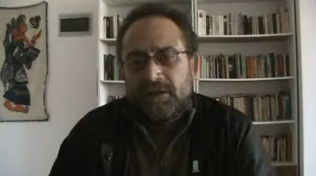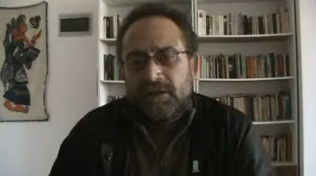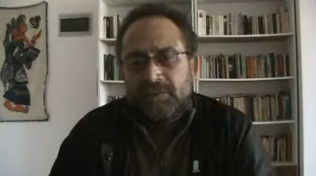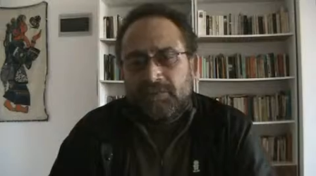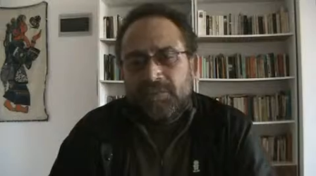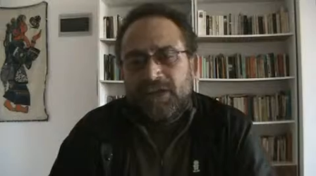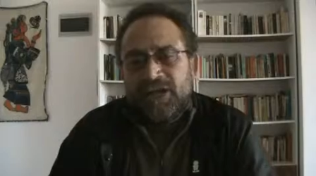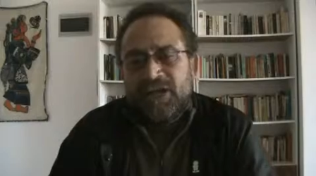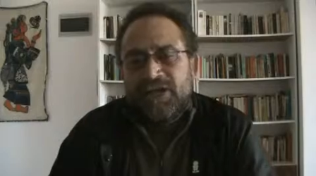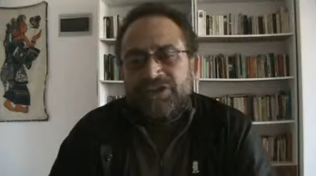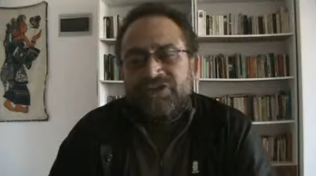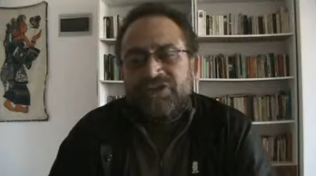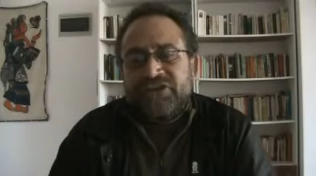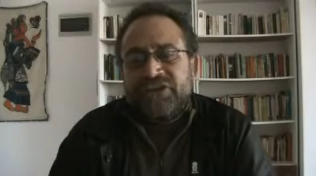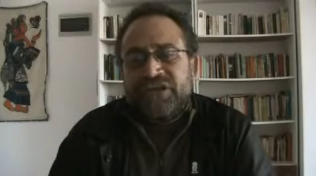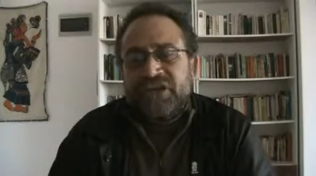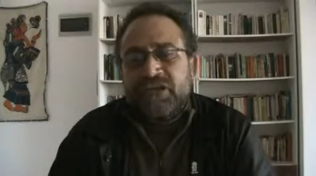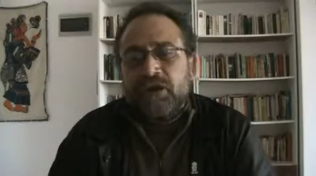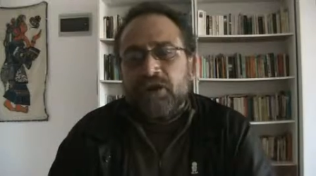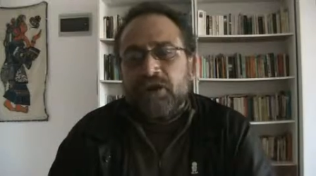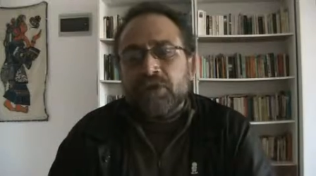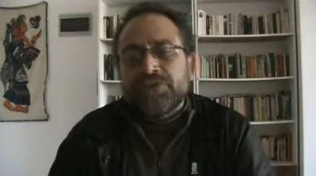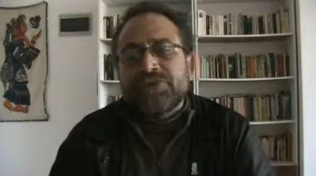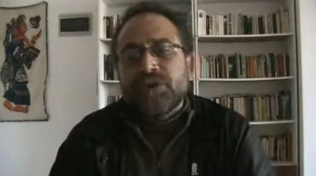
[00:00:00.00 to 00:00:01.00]

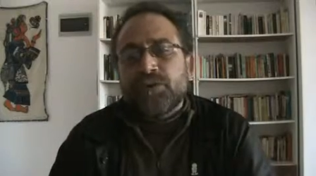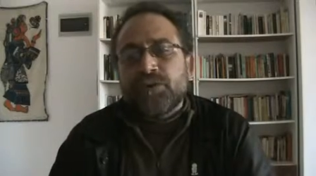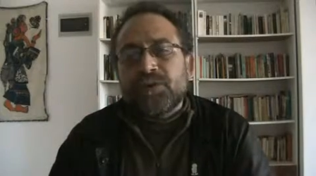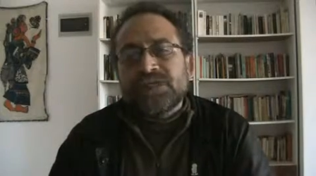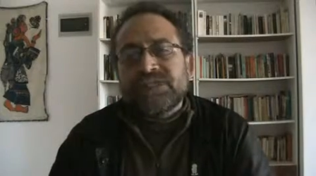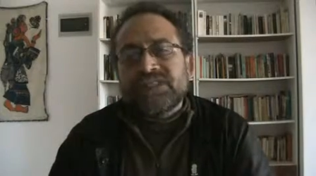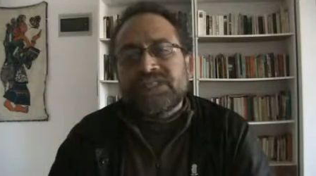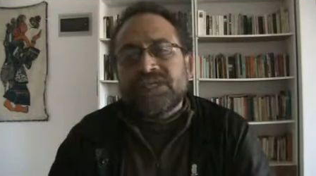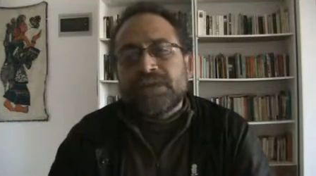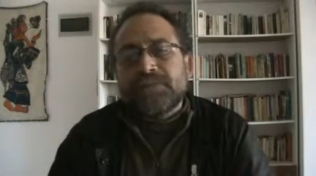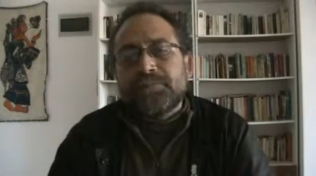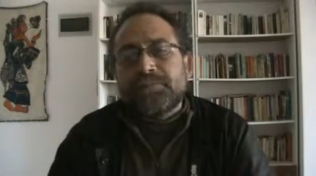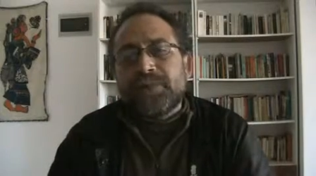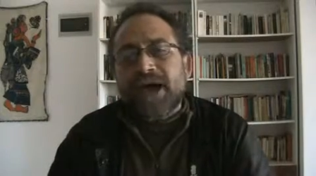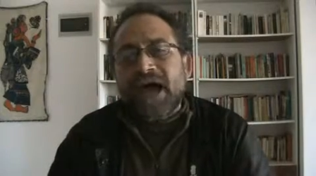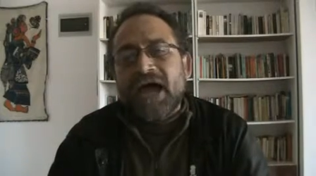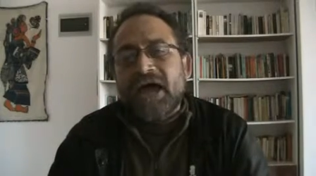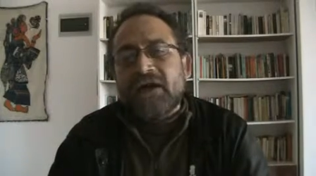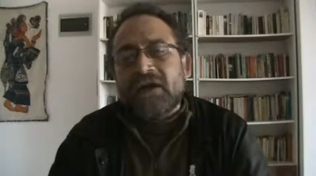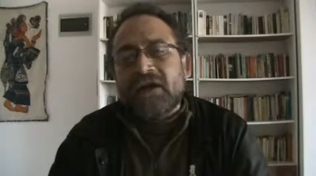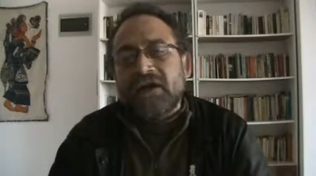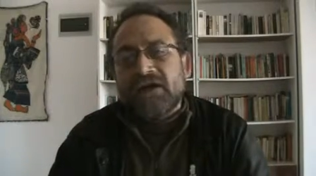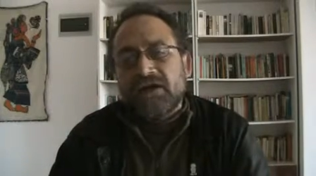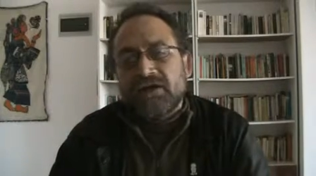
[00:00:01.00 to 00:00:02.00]
military on the western
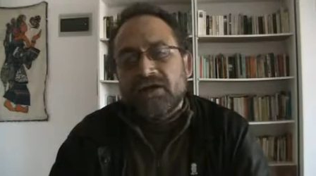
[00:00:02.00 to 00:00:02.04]
bank